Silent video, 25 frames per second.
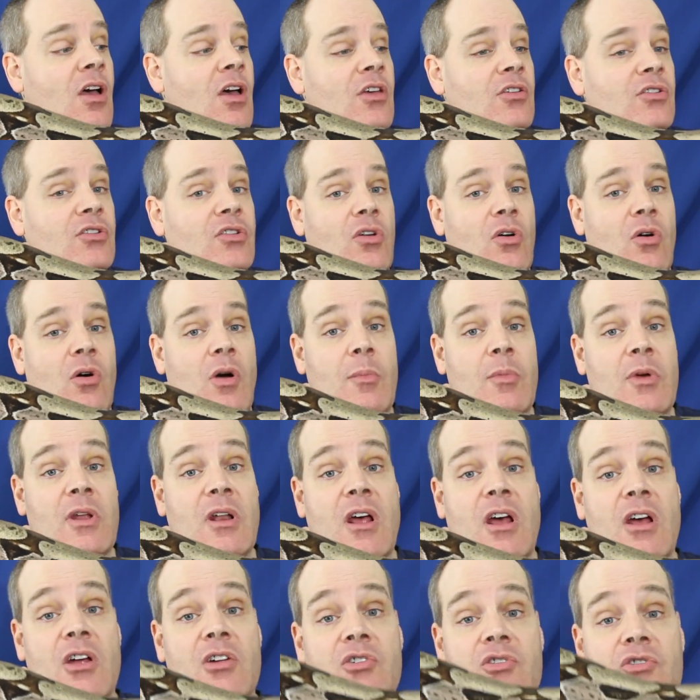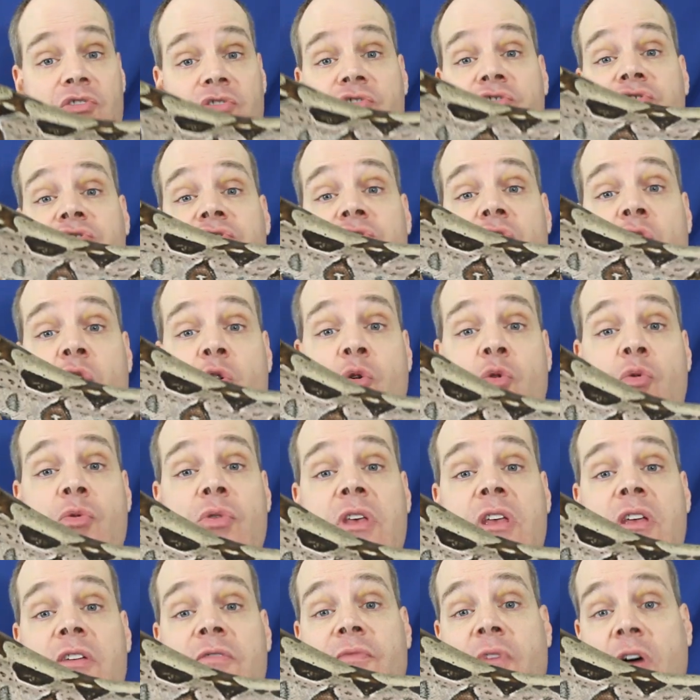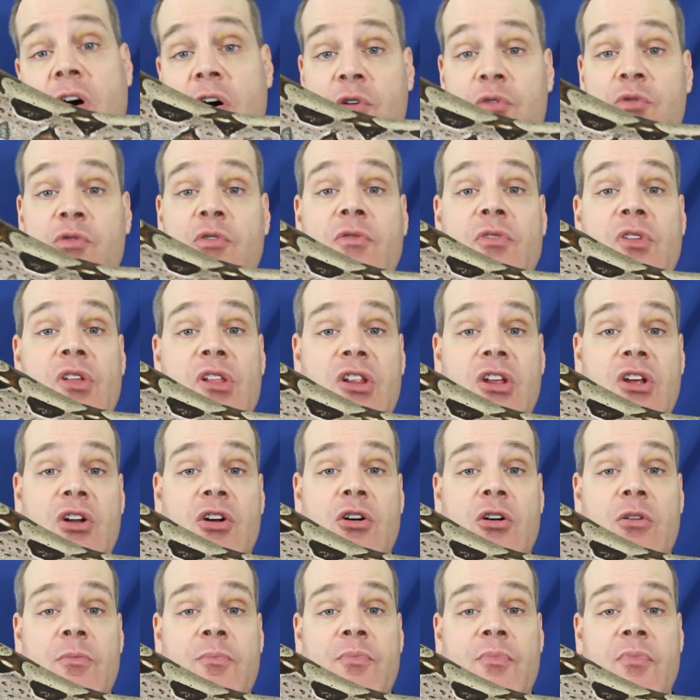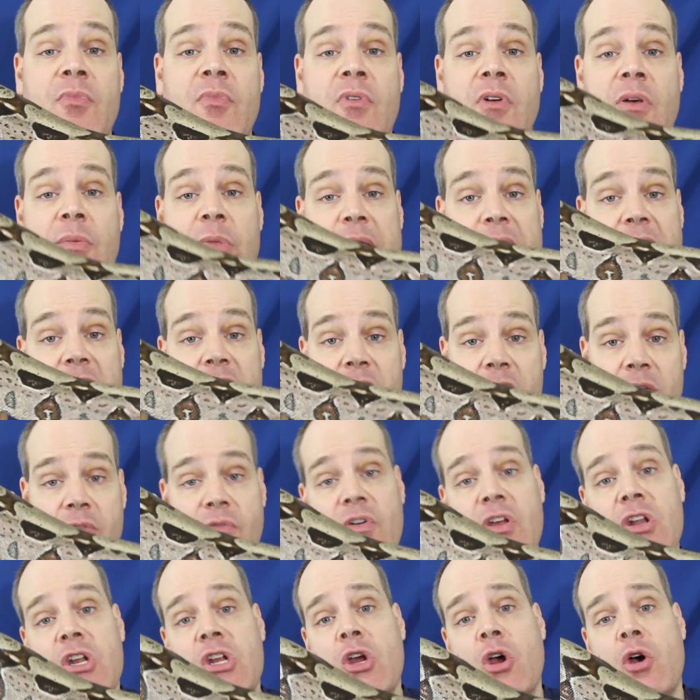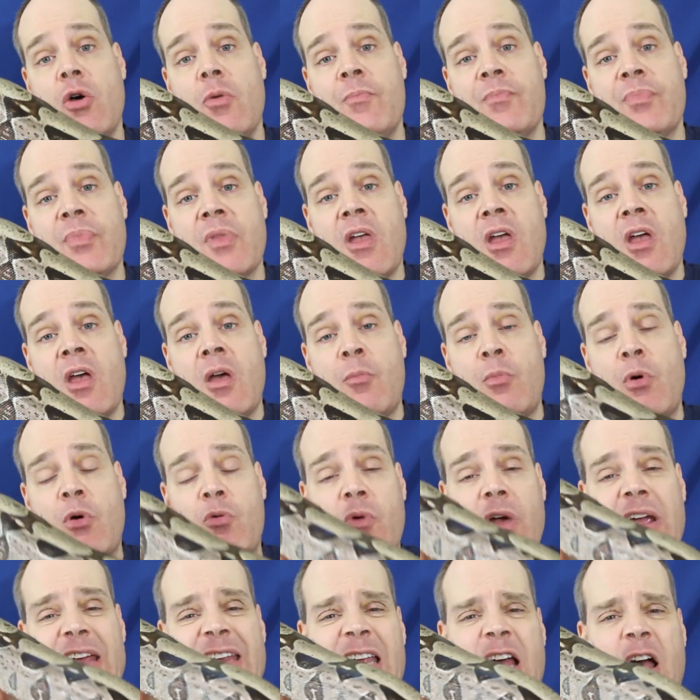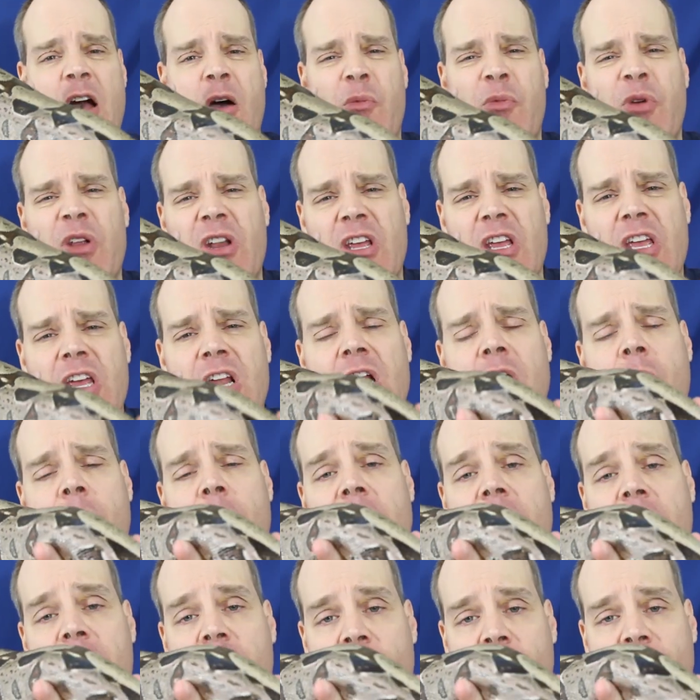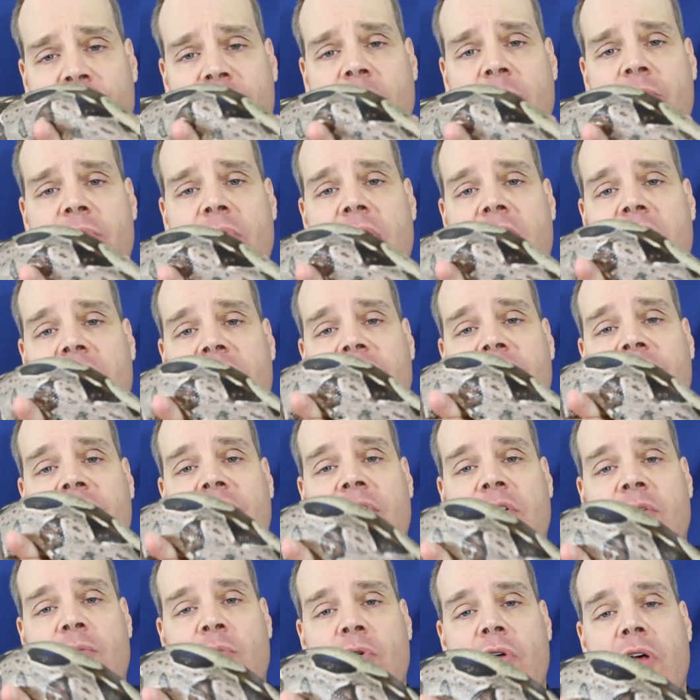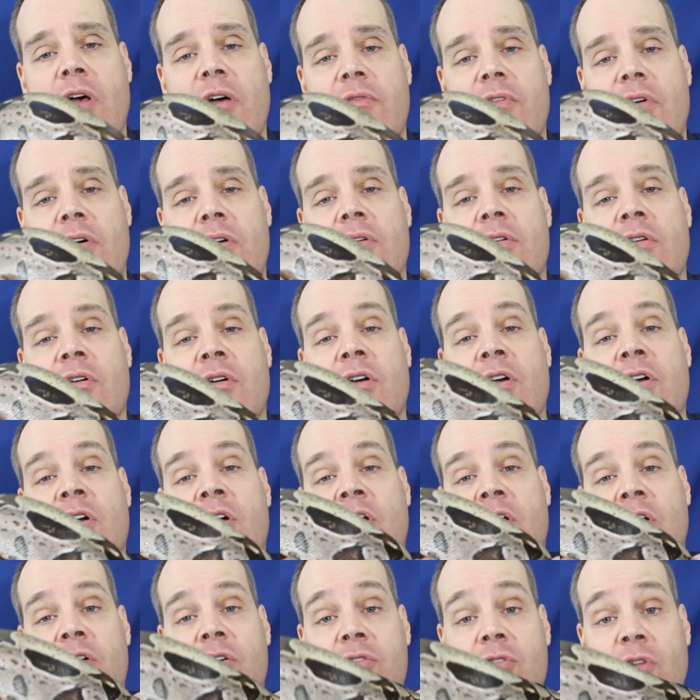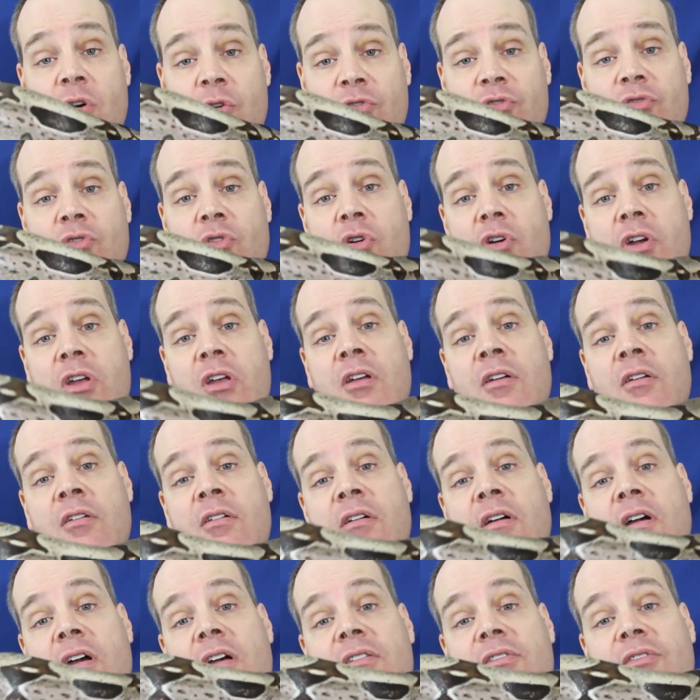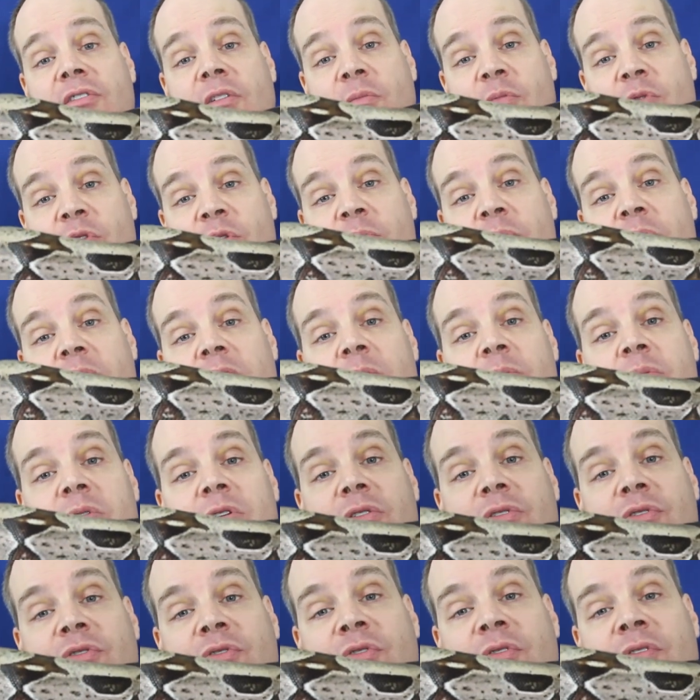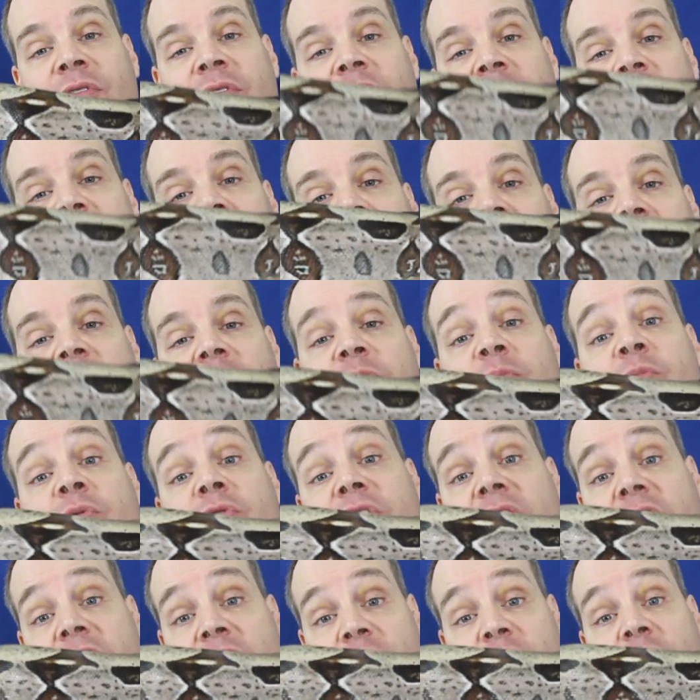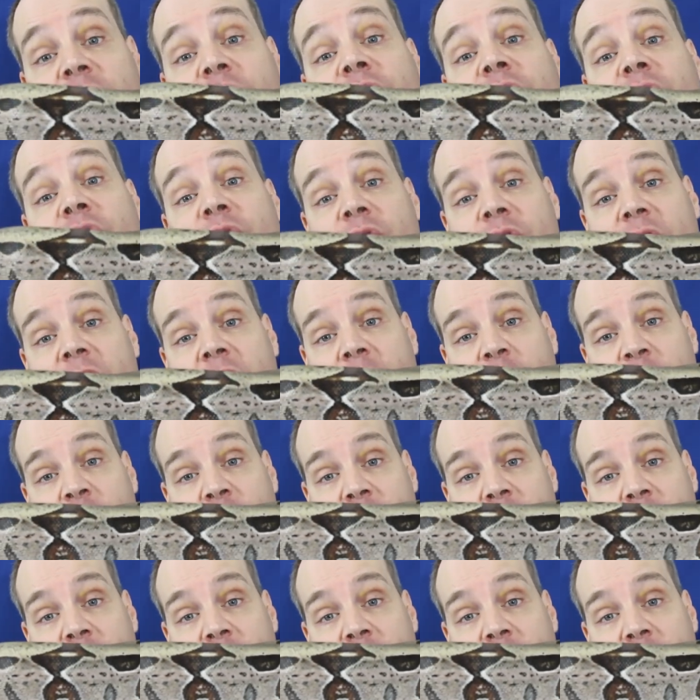So I'm going to show the father of the litter at the end of the video, but right now I'm going to get out my close-up lens and we'll have a close look at some of the babies from this particular Suriname